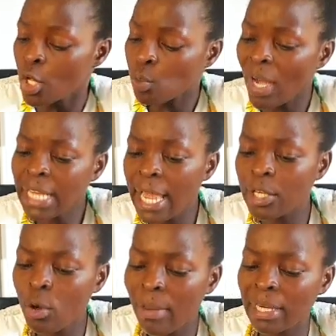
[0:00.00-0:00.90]
What I
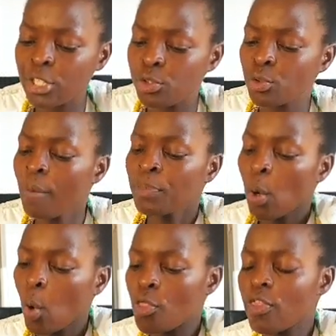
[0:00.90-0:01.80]
normally do
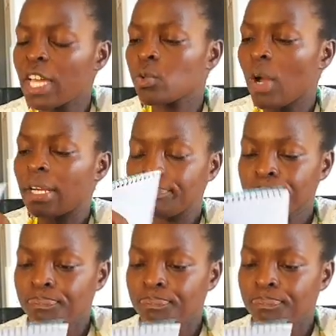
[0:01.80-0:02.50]
on that one,